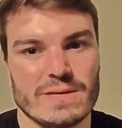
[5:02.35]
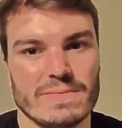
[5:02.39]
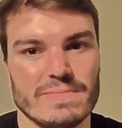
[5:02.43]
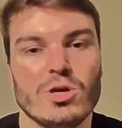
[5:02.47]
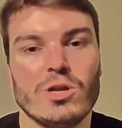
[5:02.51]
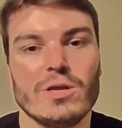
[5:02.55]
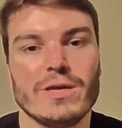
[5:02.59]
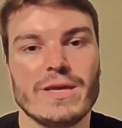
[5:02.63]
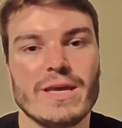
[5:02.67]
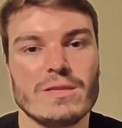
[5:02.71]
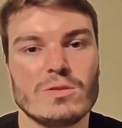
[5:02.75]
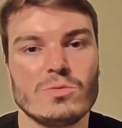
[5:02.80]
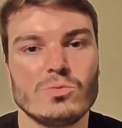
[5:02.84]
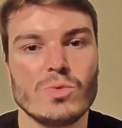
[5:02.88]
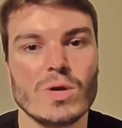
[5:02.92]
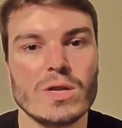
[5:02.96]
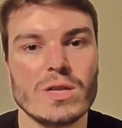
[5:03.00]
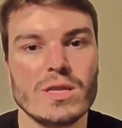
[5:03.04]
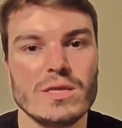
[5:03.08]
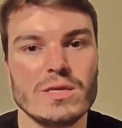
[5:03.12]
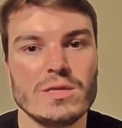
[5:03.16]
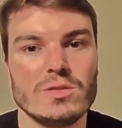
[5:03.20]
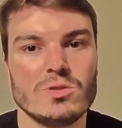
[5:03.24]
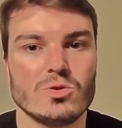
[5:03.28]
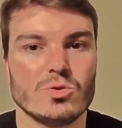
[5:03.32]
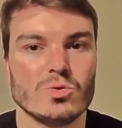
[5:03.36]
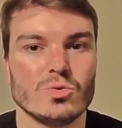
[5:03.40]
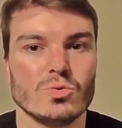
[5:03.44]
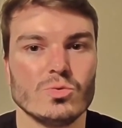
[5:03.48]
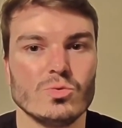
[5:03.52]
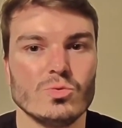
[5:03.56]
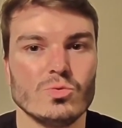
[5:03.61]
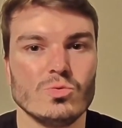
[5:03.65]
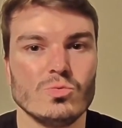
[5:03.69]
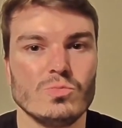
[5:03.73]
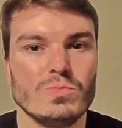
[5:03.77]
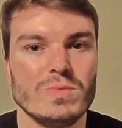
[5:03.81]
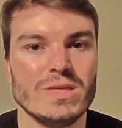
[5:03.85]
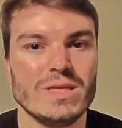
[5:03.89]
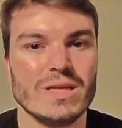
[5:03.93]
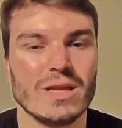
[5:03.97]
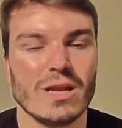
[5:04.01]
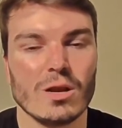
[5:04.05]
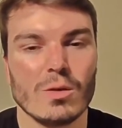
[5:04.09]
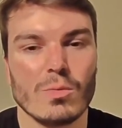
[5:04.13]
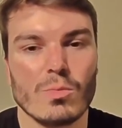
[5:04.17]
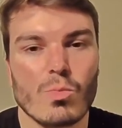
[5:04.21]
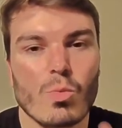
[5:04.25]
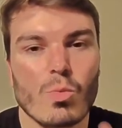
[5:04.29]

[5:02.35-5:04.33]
You gotta get ready to be a little